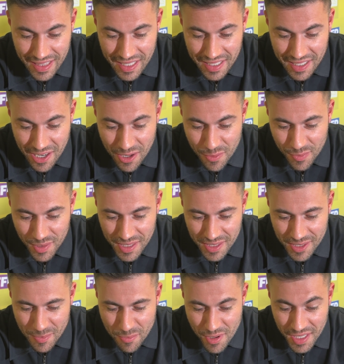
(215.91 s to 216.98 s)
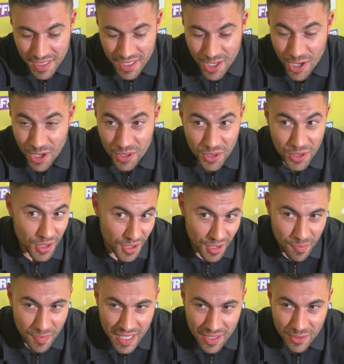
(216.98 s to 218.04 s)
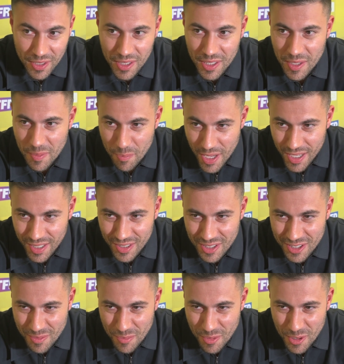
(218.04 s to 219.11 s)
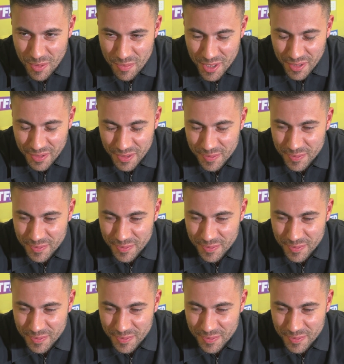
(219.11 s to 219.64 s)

and hopefully he can bring another bout back to Bournemouth.